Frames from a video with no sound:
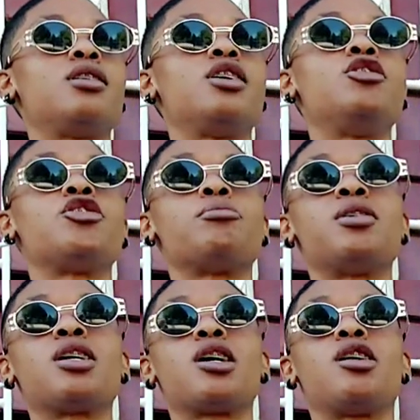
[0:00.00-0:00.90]
in
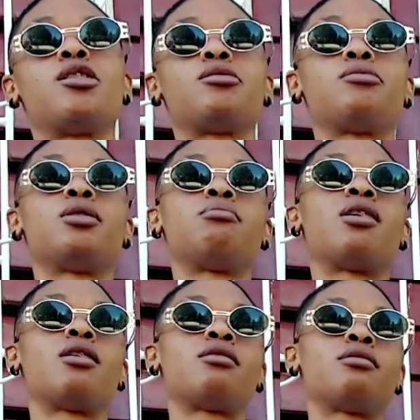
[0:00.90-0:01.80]
Jamaica with
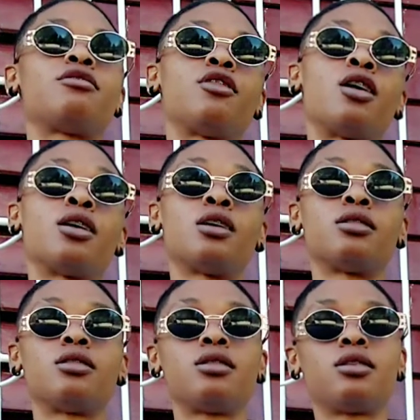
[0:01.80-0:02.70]
my father.
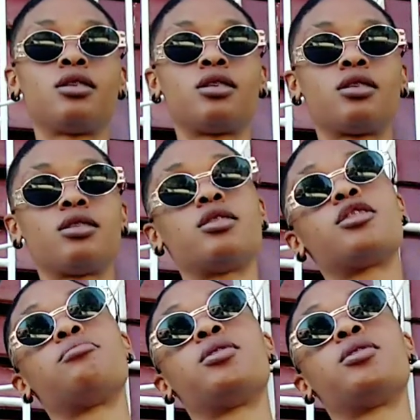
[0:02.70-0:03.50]
Isn't